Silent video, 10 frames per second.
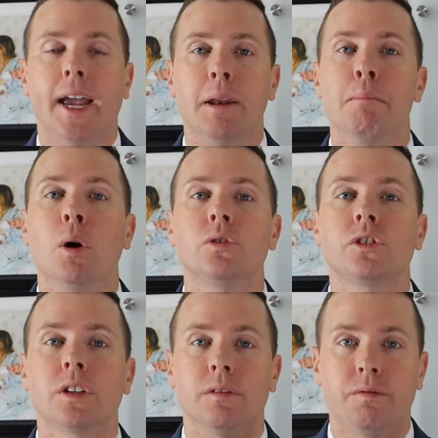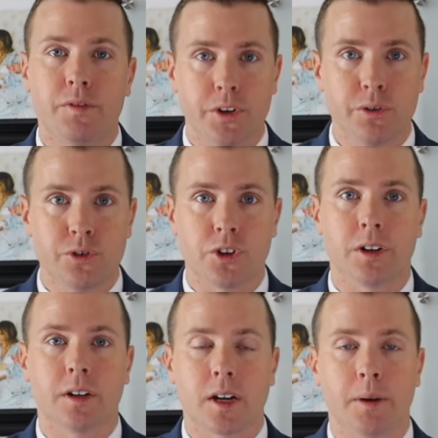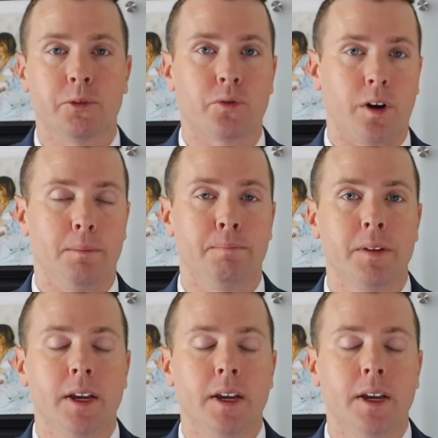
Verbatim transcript: and most confusion comes from.